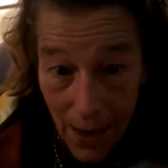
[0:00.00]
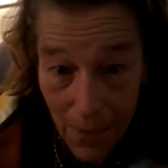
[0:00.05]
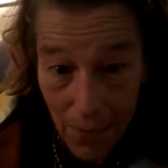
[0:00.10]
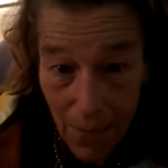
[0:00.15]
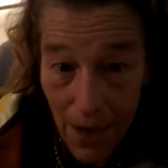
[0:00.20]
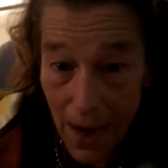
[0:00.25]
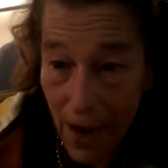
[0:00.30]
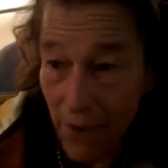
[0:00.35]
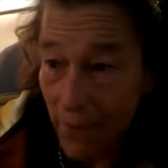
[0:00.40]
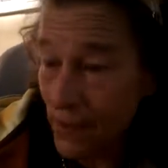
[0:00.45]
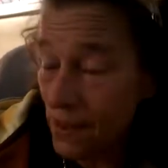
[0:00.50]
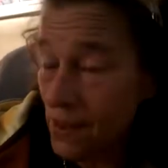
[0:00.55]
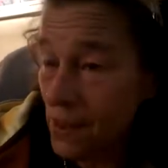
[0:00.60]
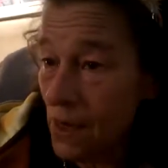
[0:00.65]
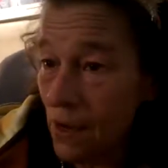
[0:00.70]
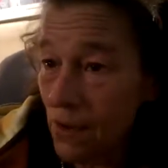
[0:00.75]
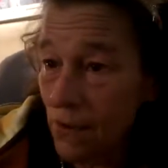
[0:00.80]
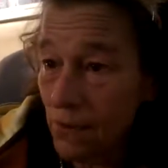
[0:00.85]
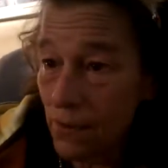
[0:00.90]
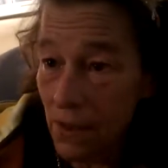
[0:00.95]
whatever.
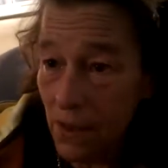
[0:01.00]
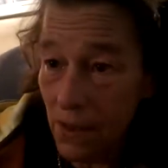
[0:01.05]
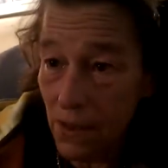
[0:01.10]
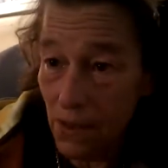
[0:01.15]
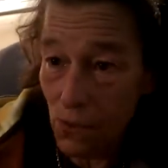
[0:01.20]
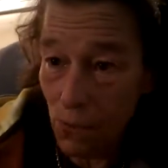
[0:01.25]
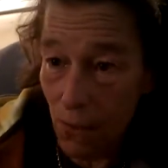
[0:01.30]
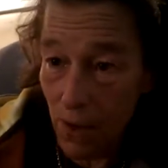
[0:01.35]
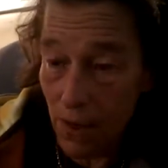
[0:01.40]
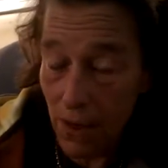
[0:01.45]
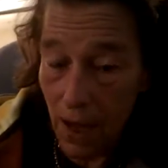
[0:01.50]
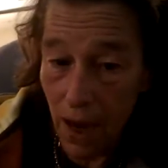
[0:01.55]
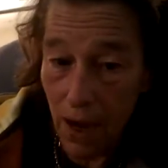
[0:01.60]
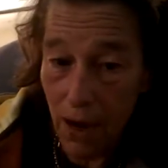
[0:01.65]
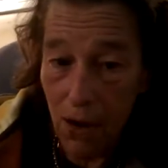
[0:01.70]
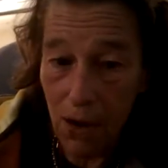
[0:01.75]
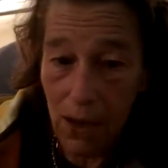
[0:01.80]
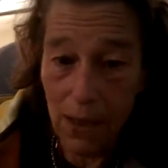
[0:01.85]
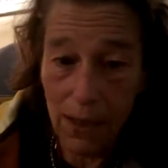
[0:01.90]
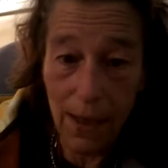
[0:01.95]
So he just wanted, like,
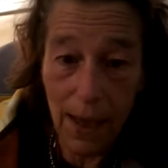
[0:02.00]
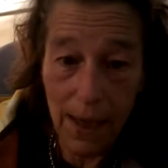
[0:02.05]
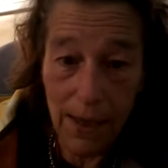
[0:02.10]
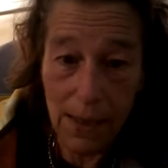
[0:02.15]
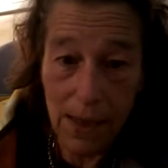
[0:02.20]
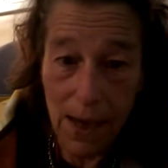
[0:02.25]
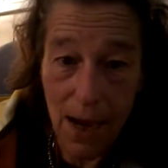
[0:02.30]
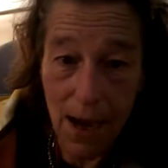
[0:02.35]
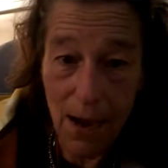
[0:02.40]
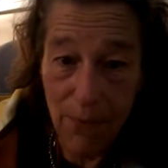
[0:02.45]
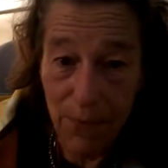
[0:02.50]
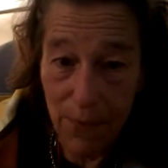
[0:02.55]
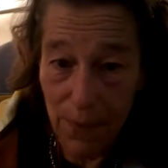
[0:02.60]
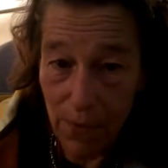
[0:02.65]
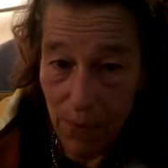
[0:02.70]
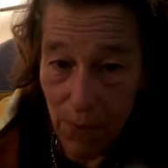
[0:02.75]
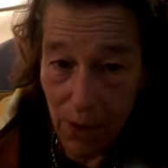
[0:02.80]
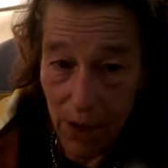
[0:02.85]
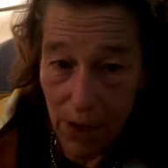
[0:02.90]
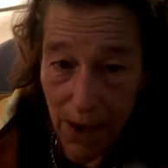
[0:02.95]
Conneaut Lake stuff
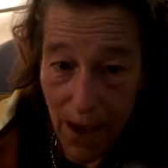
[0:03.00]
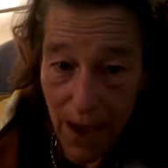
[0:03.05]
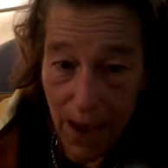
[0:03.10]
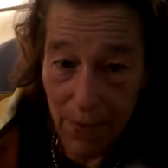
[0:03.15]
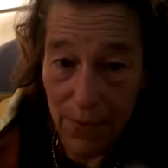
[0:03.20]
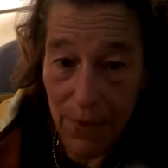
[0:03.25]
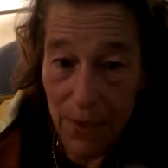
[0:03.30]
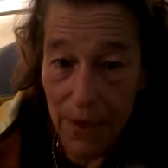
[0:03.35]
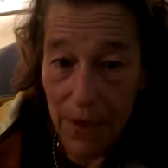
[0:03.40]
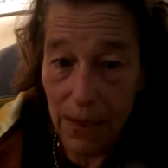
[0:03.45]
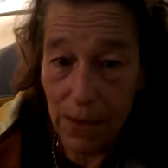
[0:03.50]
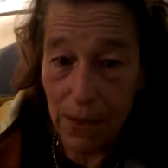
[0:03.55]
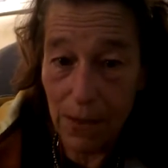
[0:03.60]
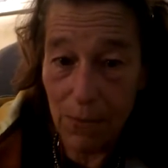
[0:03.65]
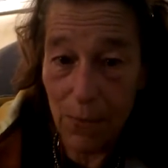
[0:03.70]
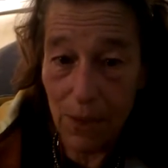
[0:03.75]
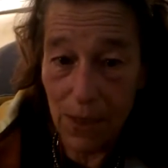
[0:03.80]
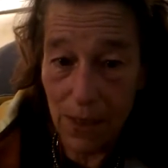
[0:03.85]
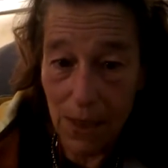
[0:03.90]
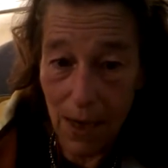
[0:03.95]
and what do you have in this
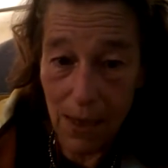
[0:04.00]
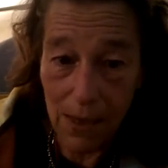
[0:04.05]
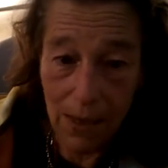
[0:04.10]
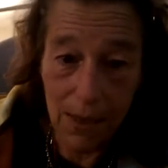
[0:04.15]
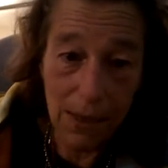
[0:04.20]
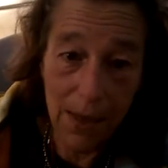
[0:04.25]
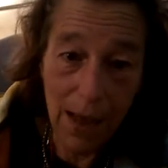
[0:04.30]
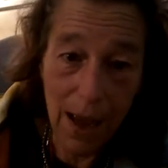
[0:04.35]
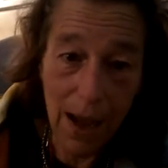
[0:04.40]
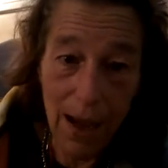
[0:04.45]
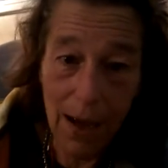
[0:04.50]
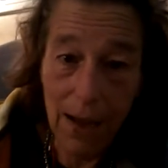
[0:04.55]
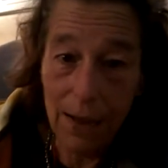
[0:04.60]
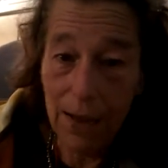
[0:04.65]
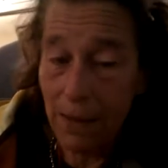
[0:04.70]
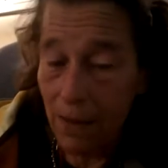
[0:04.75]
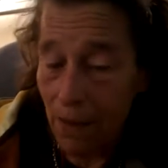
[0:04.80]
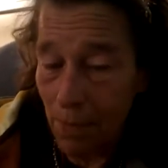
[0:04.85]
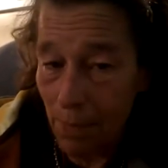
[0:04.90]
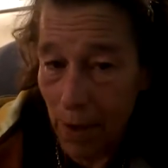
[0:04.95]
and what size is
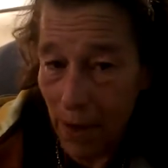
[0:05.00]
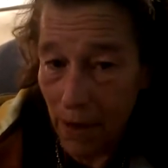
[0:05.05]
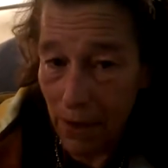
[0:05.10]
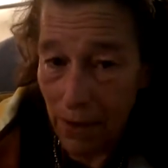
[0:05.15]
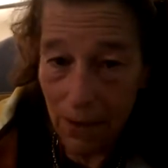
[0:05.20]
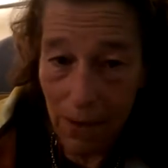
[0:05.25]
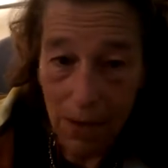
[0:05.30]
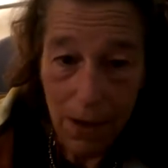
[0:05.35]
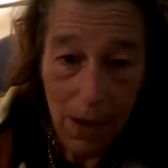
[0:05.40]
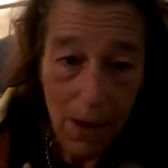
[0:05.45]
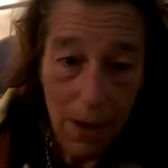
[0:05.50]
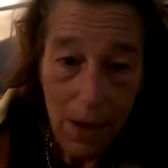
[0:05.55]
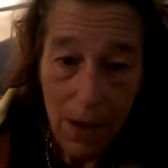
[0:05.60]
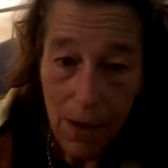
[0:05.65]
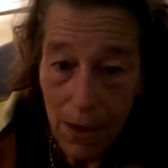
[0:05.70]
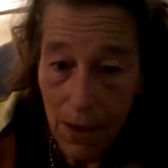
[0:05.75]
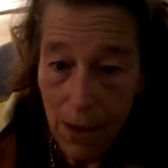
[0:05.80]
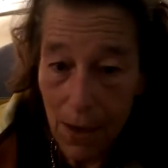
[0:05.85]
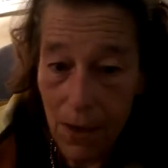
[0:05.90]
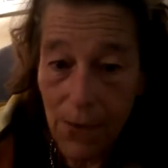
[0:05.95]
that and comparing,
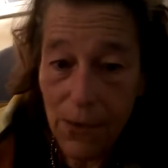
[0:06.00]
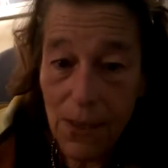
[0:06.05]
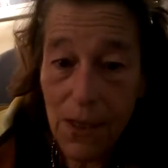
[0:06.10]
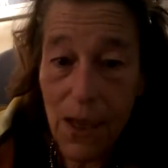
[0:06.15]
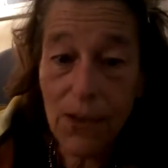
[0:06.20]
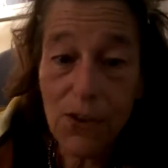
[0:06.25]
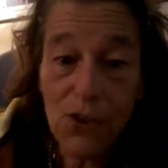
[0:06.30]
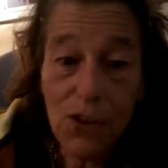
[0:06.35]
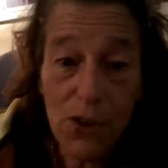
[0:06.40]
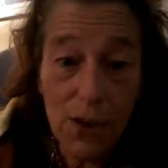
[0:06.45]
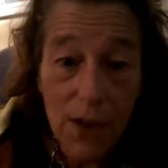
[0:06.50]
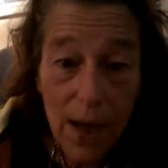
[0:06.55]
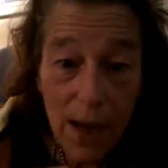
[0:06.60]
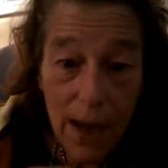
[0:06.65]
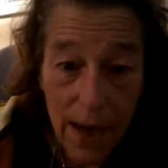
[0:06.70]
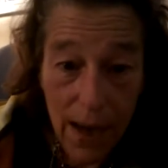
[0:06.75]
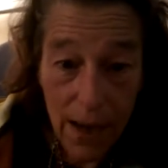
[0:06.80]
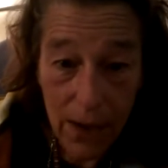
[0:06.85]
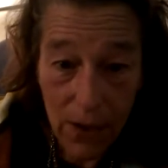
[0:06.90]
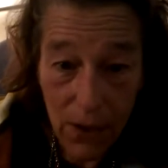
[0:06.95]
you know, the size shirt
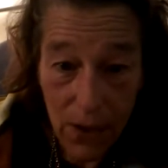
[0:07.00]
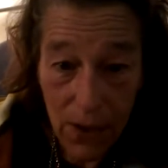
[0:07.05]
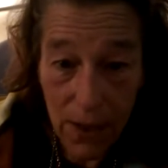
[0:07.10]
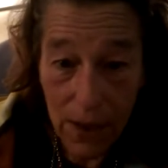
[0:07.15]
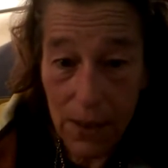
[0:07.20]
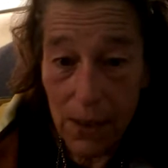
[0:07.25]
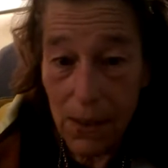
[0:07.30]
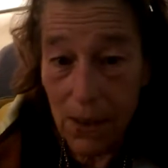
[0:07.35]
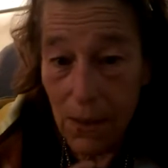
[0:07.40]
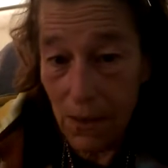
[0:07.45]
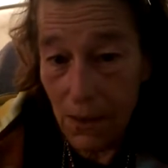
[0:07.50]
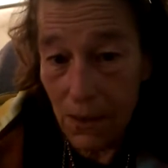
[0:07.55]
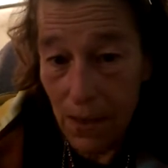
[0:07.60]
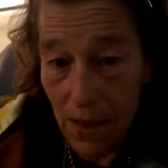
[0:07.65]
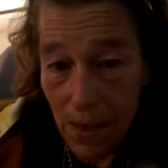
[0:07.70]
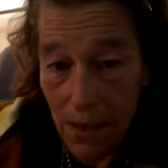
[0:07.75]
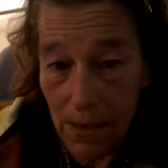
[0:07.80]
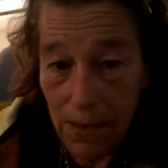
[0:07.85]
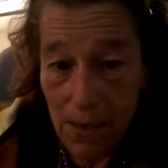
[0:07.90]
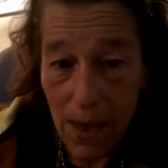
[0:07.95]
I had on to
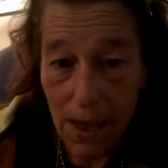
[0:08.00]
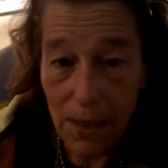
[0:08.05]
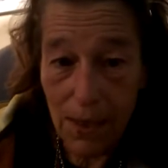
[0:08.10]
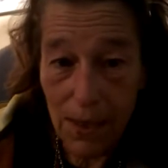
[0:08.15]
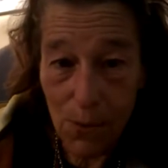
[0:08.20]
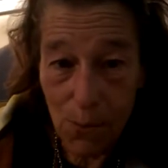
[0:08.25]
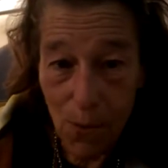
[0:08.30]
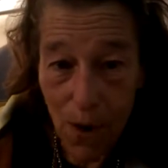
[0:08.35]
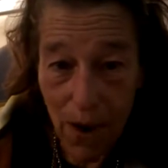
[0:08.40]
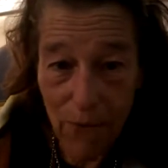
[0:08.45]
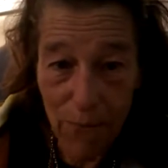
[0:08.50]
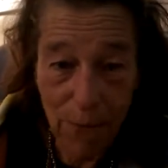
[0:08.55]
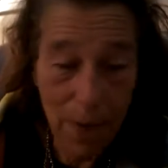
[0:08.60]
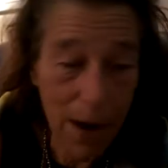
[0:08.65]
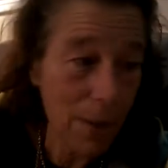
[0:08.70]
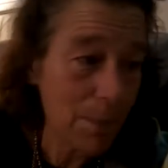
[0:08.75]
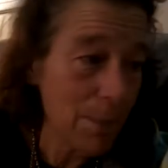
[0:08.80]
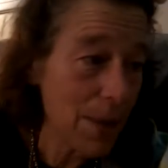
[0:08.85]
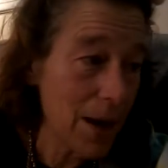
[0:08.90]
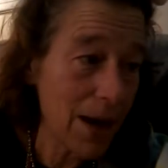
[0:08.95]
the size his wife
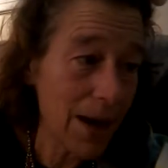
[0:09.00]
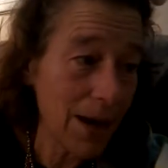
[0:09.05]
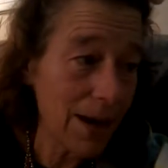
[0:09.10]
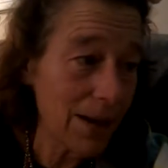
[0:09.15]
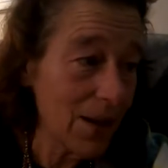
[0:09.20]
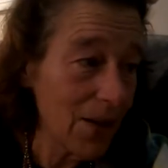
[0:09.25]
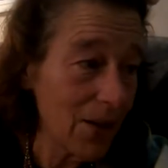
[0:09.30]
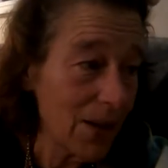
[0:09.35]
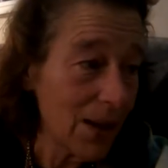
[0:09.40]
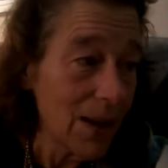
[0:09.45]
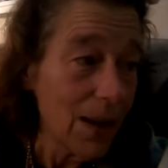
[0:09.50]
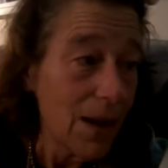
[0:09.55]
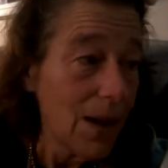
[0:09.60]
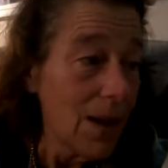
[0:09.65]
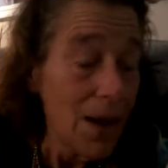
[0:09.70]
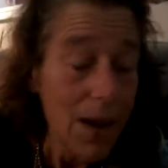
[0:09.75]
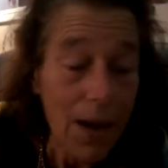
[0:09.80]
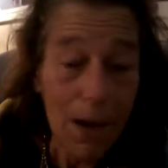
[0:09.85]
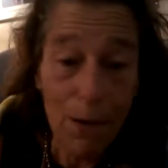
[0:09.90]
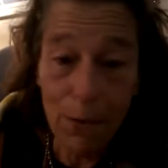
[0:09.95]
might be and all.
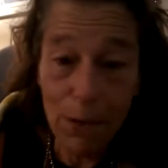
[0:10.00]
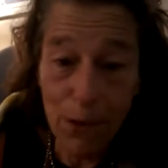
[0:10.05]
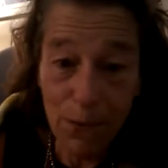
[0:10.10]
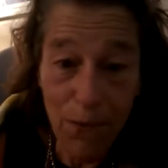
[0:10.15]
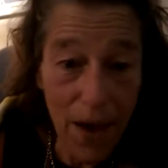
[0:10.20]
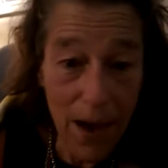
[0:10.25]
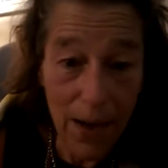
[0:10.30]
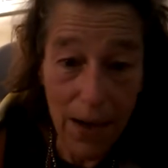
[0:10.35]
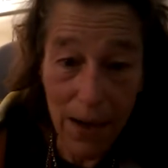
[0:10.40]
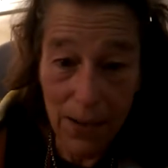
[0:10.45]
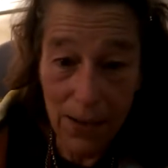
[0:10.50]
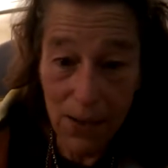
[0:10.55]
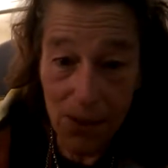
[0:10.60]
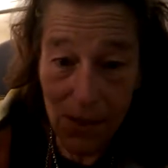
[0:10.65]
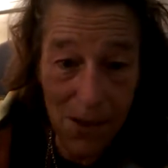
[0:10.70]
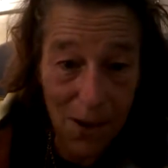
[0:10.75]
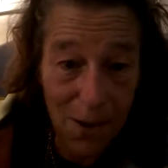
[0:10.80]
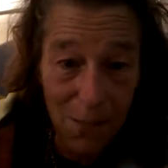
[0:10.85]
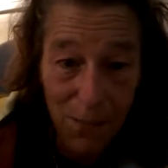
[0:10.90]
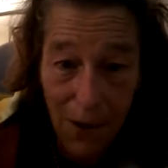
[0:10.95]
It was fun. I
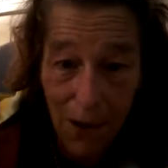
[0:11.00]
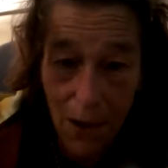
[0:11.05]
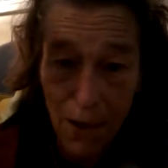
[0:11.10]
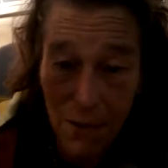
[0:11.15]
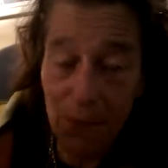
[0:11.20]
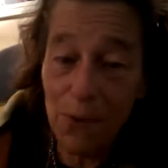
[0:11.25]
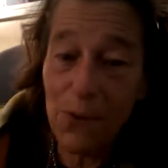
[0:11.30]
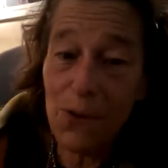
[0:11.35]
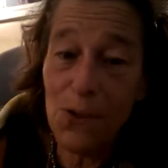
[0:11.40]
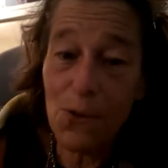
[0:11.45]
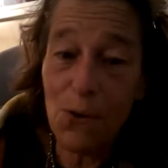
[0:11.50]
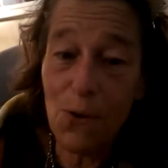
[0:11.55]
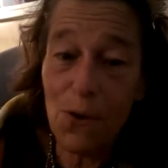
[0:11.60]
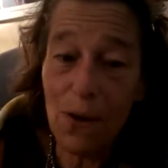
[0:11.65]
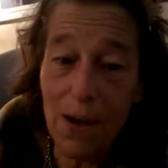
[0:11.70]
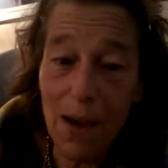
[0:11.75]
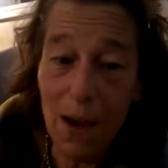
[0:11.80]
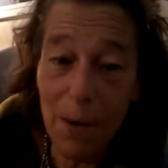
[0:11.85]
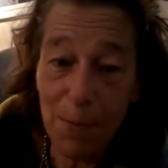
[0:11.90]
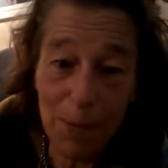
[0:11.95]
just zoomed all over the store
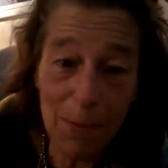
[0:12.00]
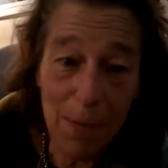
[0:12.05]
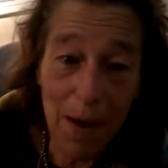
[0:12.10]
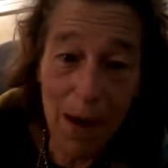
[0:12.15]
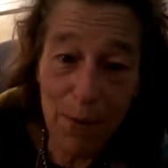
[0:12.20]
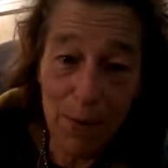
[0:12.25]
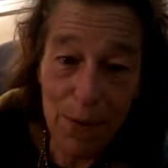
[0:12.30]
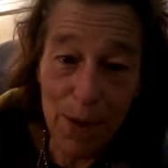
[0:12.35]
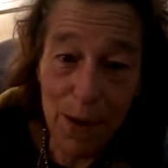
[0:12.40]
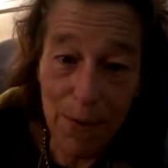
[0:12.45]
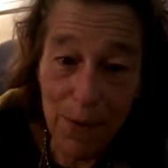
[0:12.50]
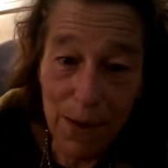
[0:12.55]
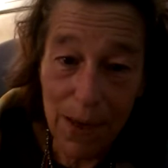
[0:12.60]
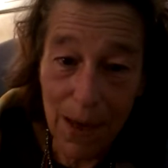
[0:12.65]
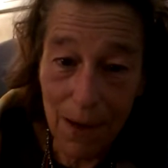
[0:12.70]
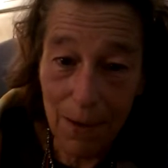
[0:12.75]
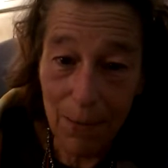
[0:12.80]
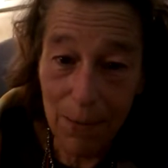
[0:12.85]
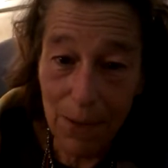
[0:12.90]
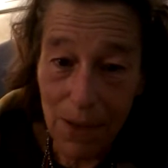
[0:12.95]
and helped him out with
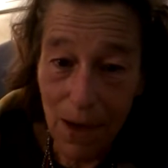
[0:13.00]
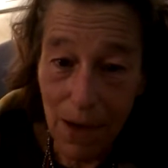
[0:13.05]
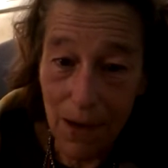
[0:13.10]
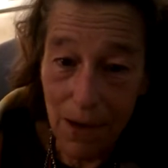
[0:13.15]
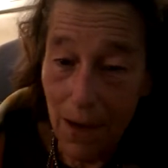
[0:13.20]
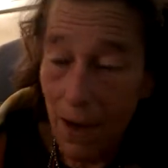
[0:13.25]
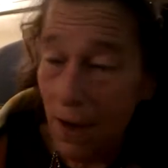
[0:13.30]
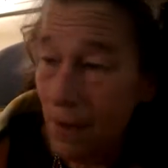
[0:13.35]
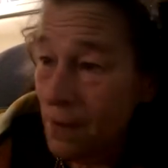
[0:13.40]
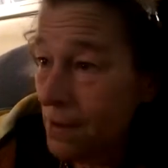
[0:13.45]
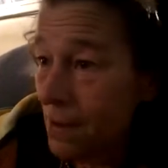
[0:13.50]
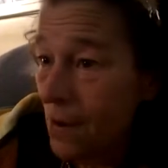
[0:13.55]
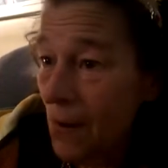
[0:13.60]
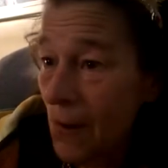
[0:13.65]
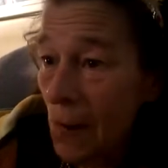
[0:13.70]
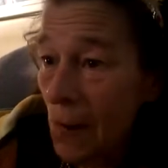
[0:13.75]
everything. It was kind of nice.